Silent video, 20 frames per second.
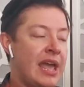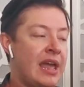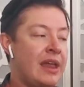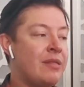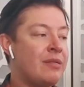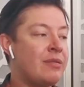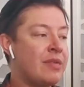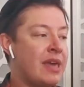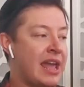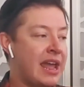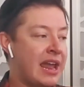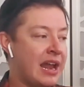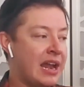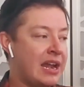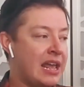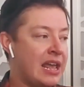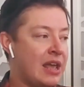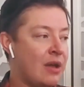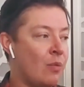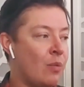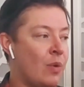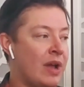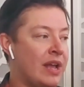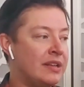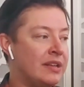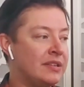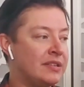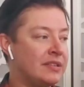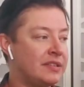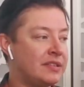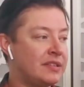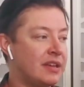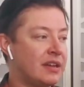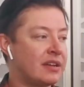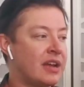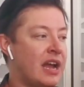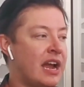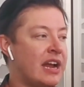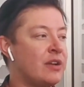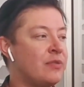and then it was
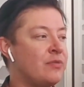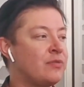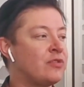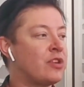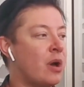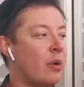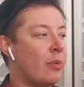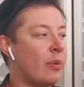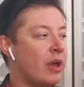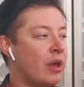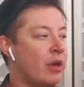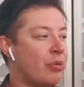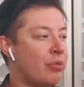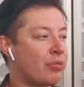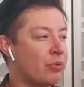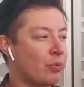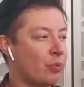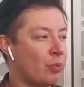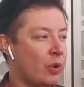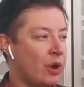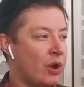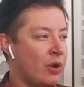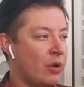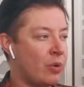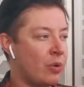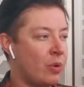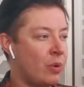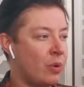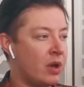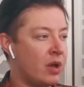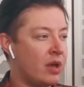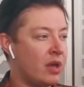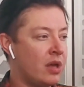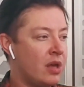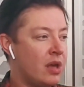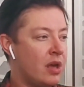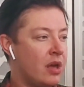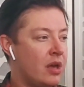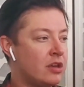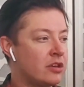kind of going through
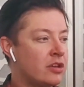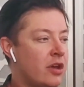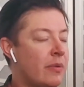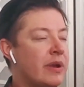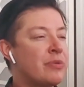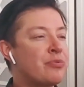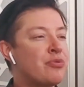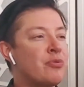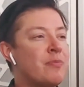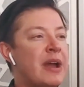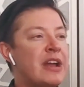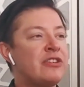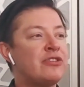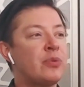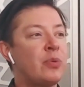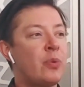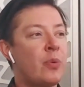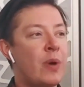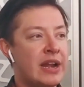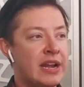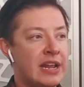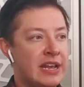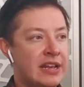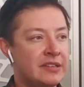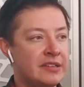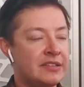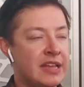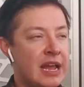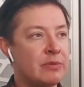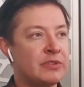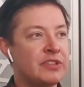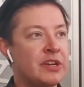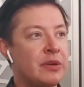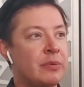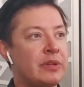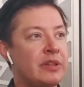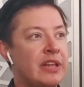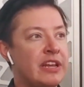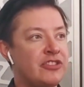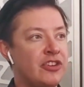my 20s. I was in a
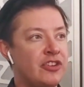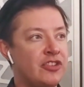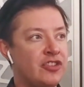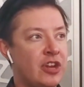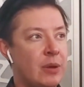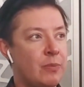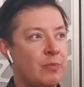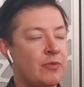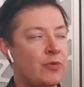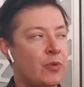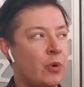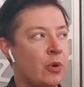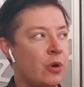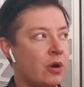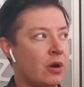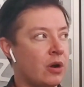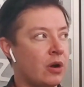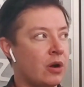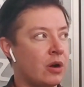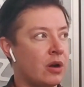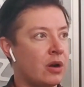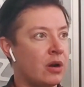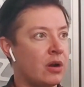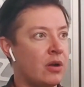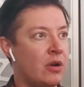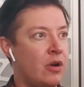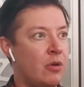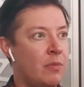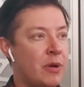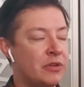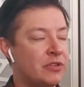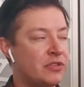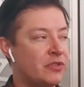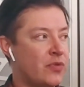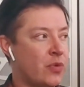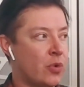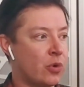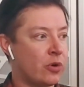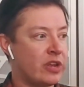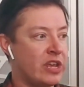relationship for almost
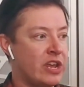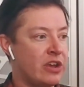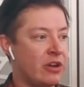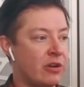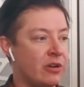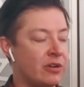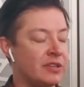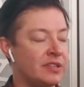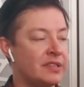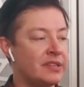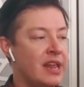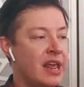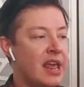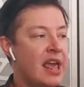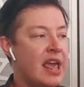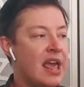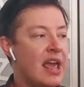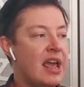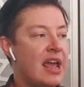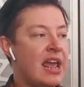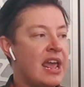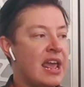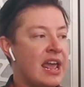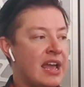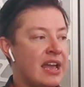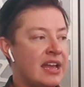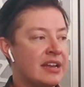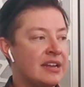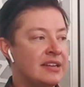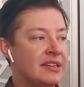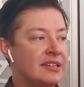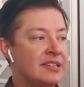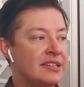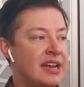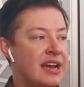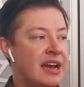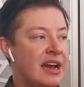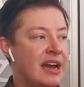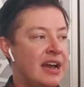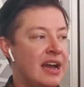4 years, and
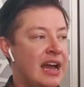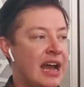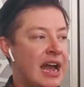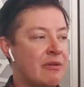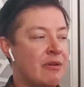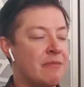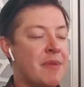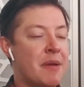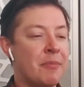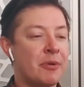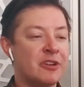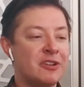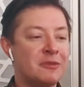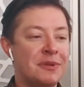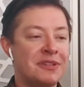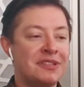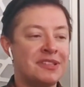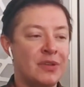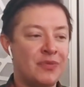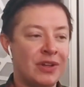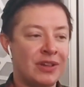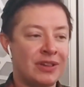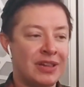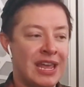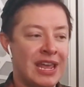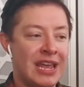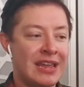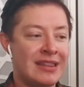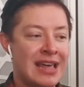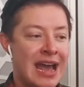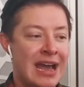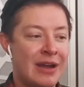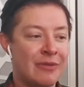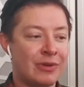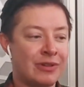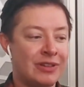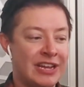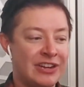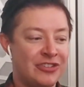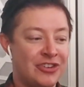I remember specifically in that
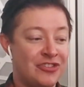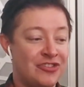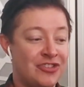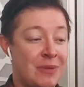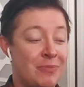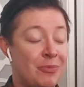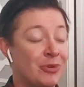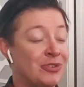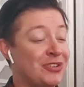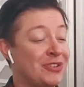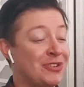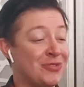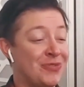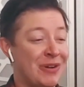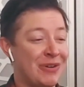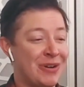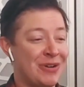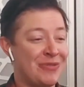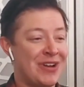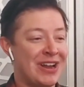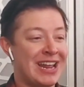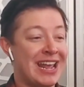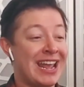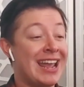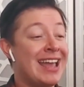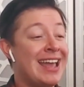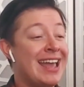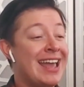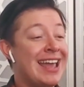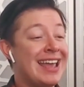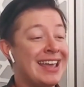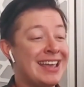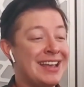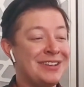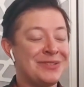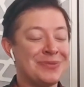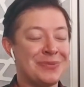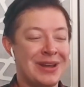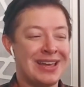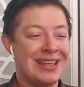relationship, which is very funny,
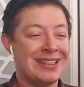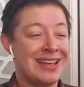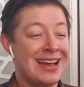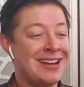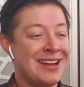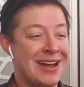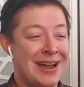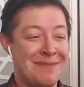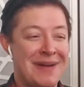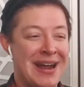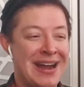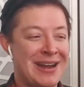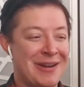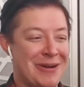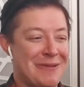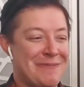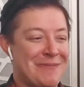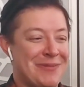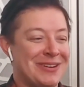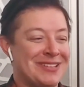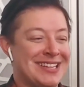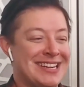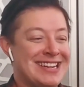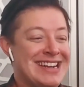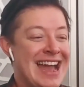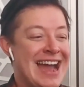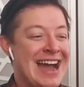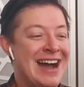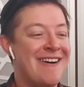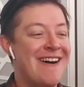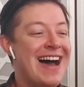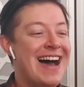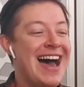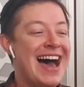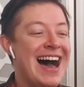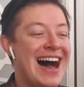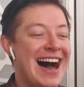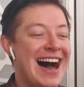he's with a non-binary person now,